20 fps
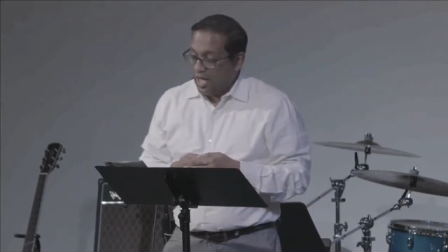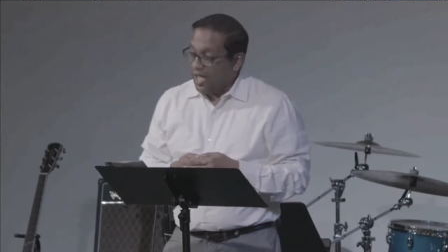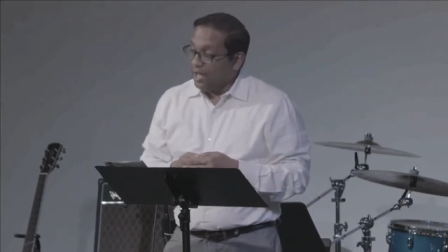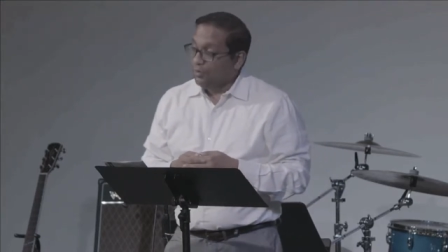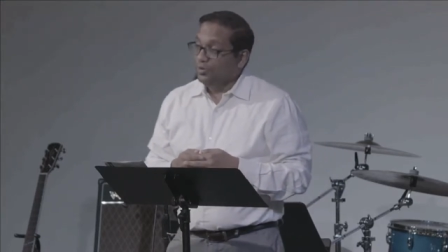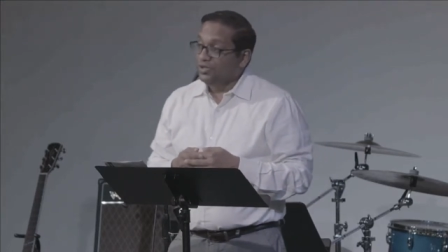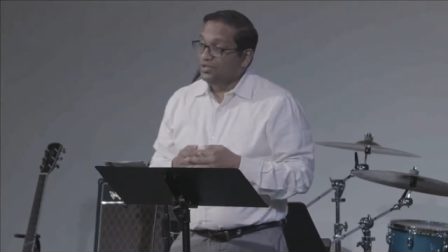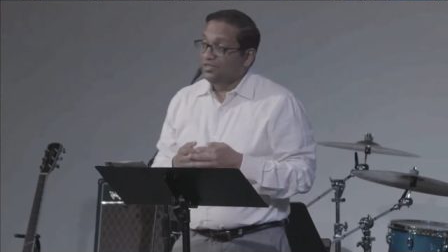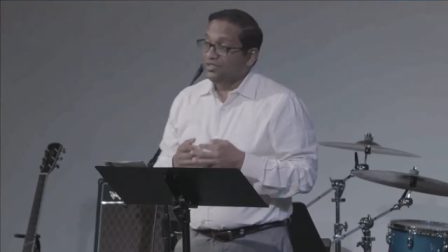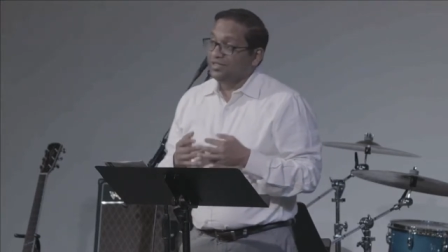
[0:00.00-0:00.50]

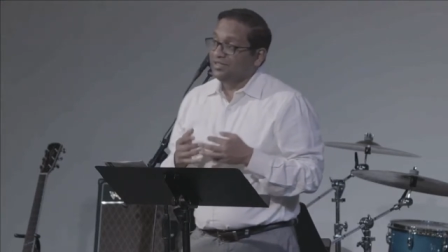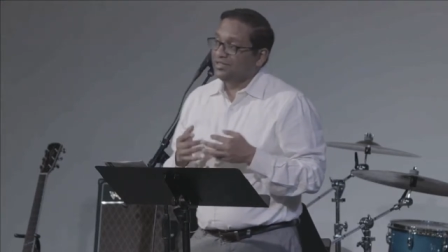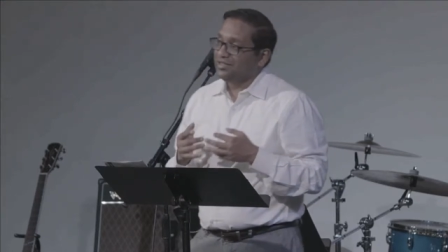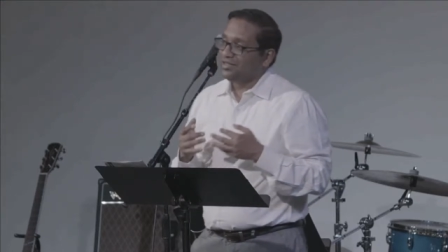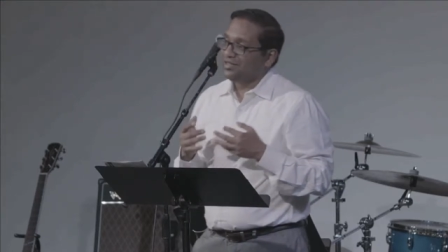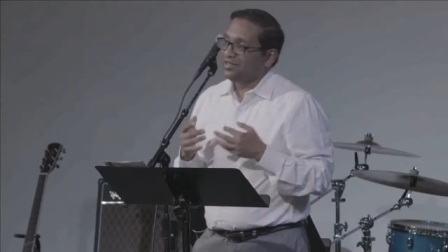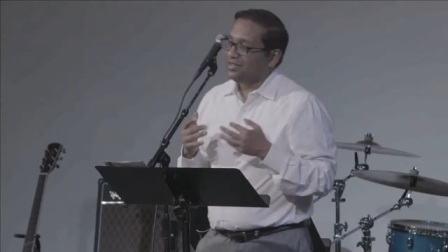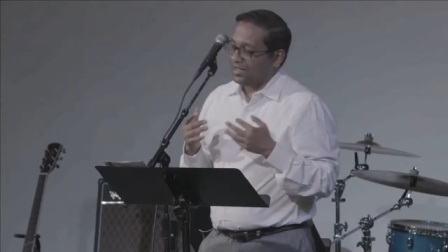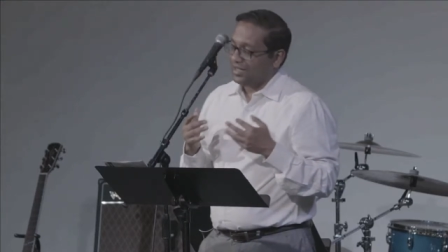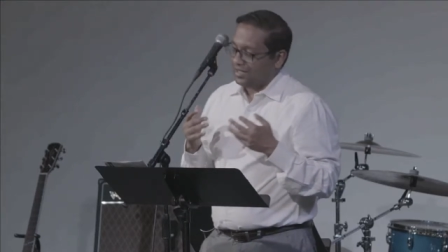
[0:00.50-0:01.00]
And when
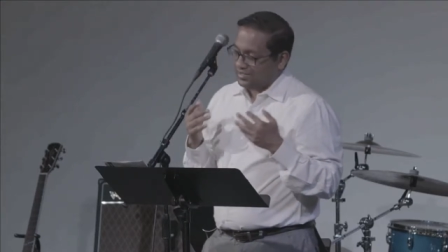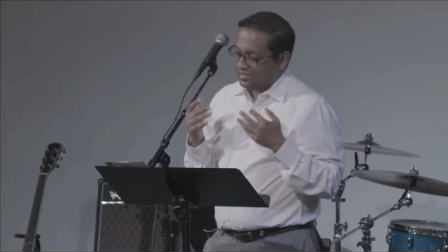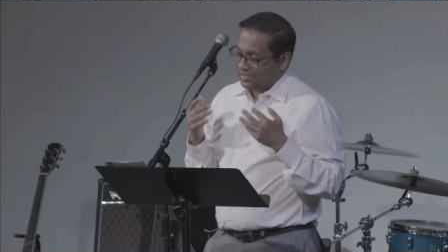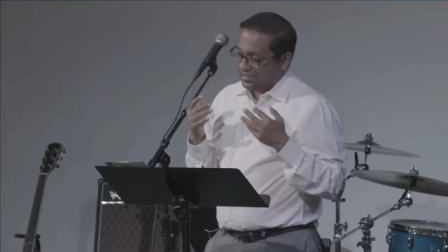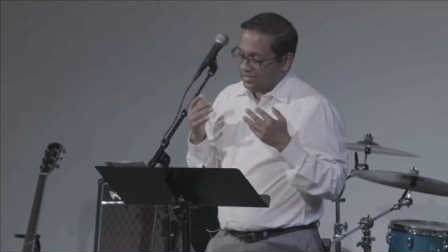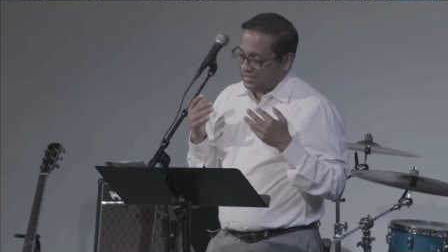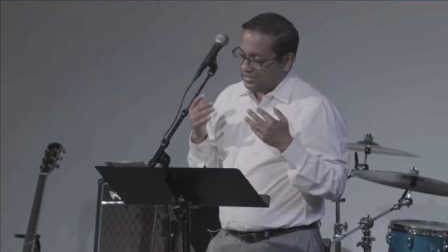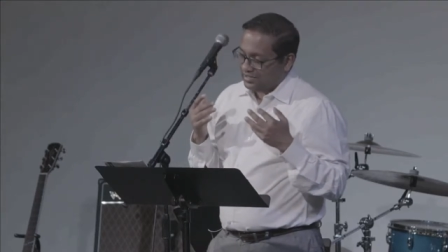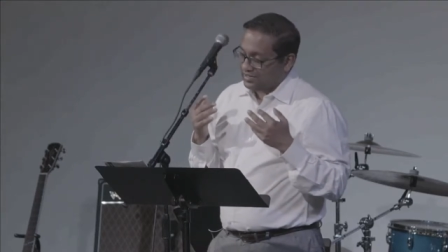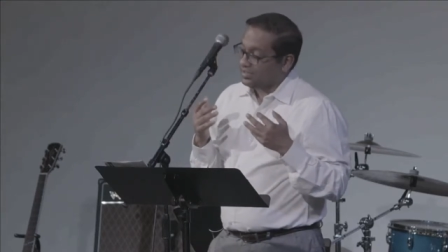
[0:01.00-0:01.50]
Jesus says
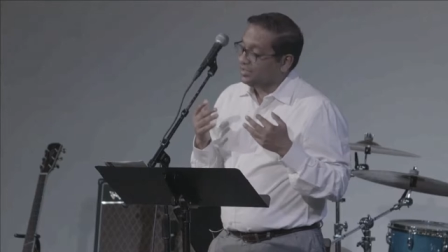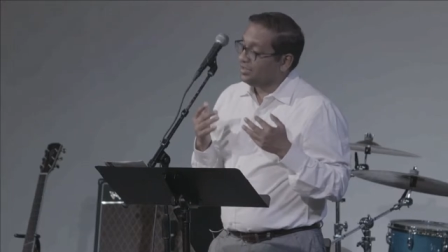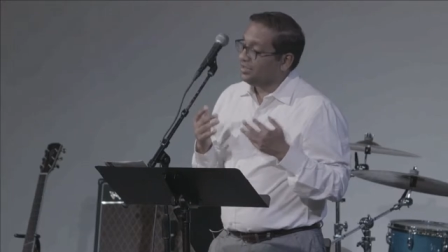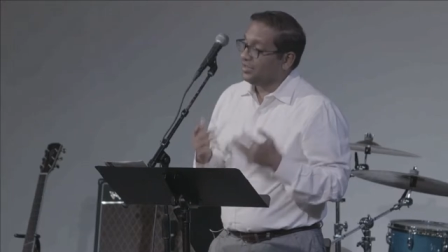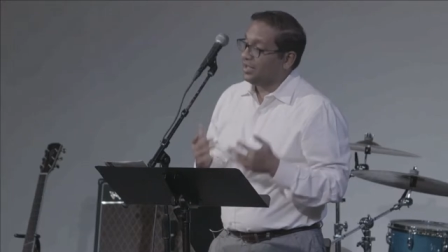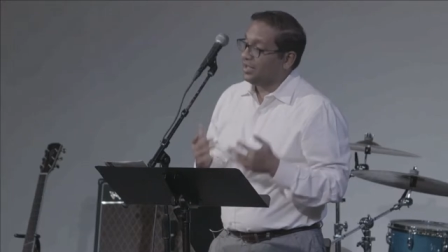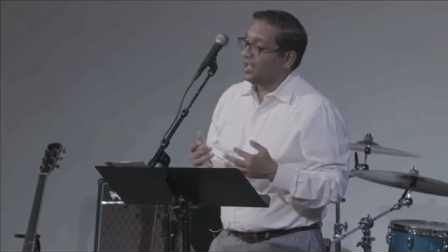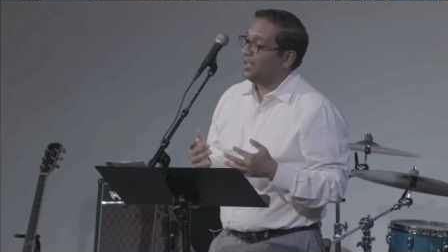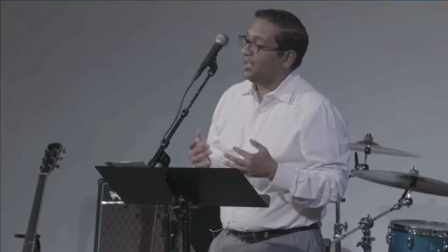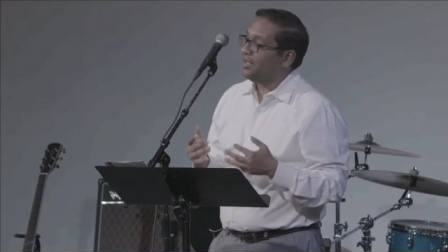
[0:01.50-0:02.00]
he is the
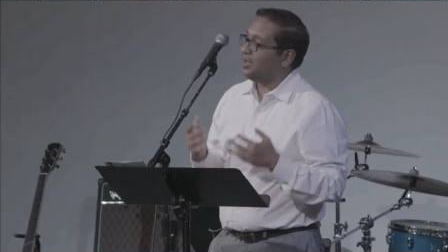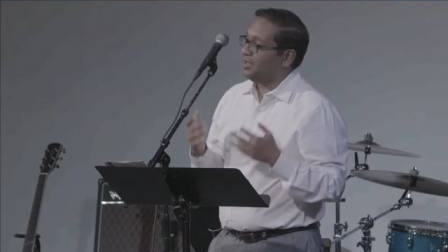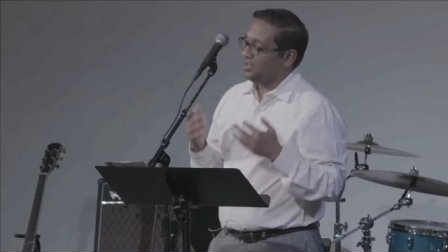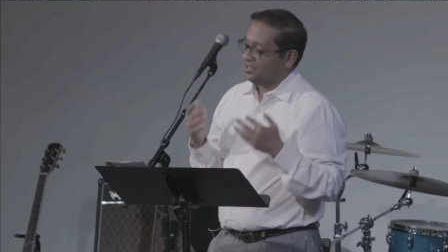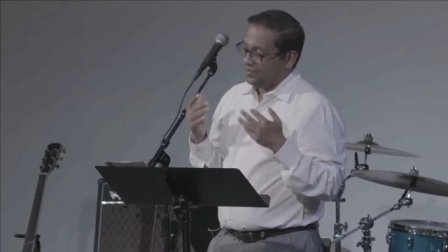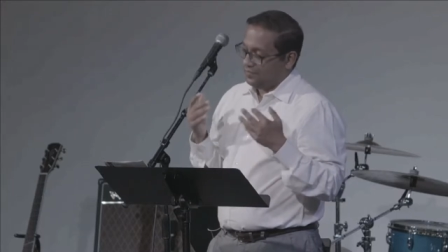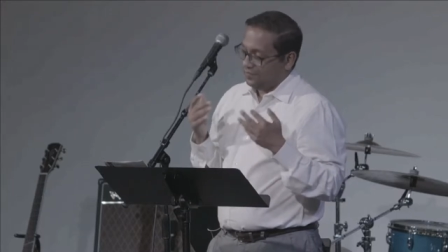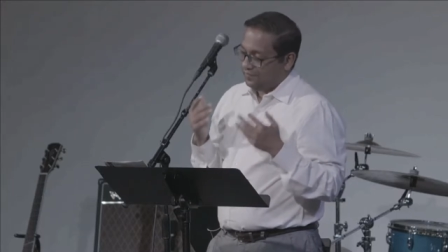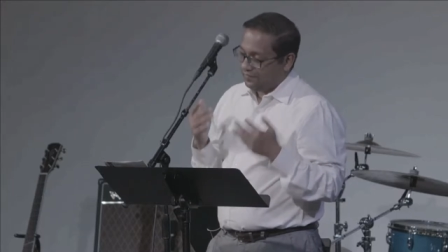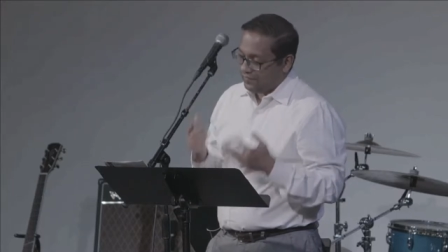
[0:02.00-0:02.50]
light and
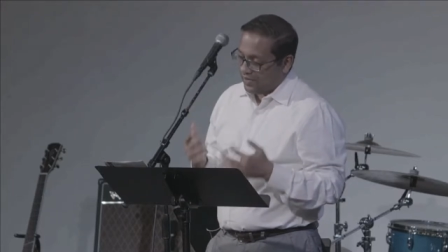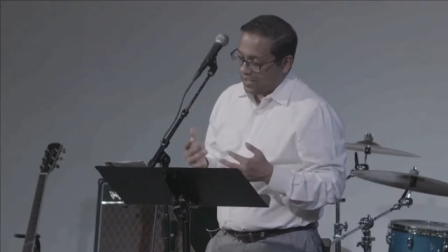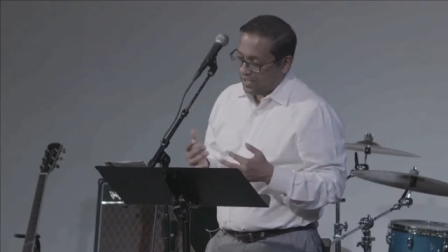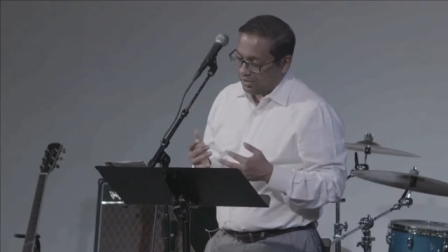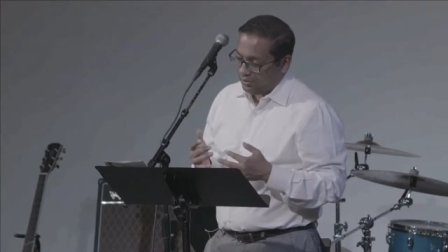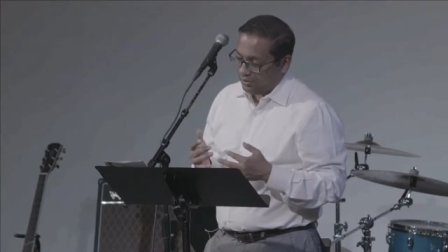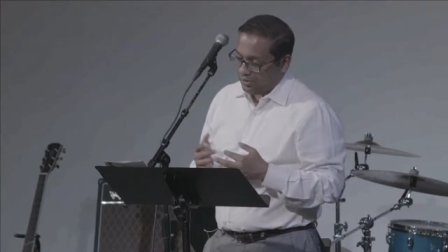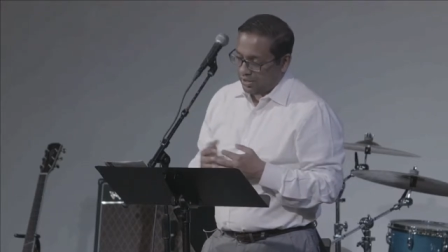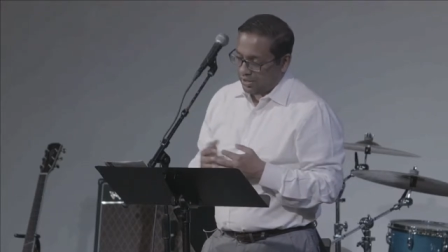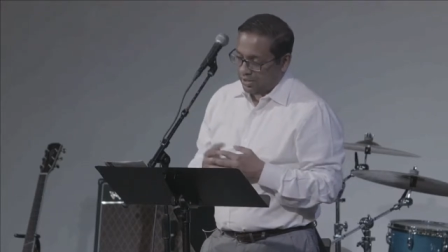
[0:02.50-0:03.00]
to
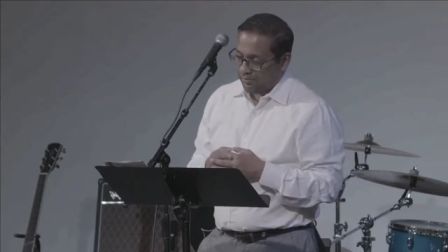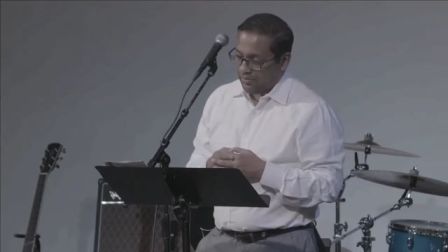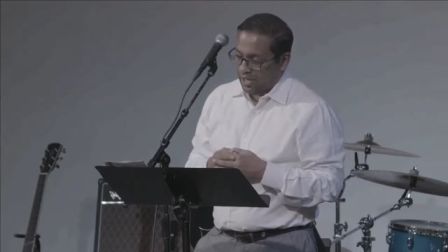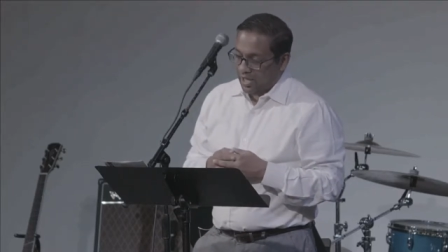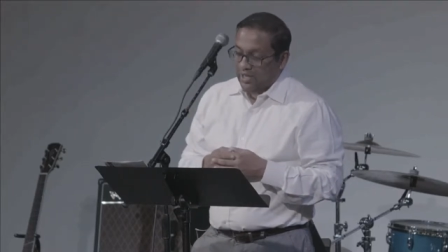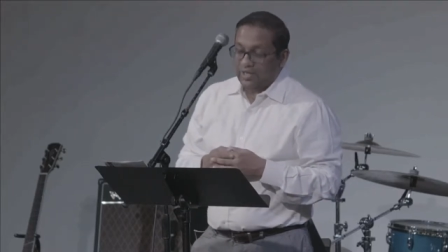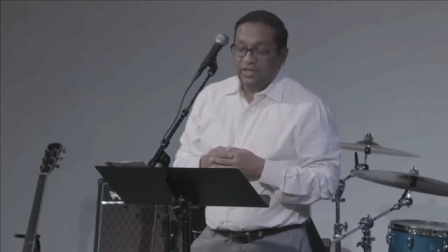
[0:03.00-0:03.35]
follow him,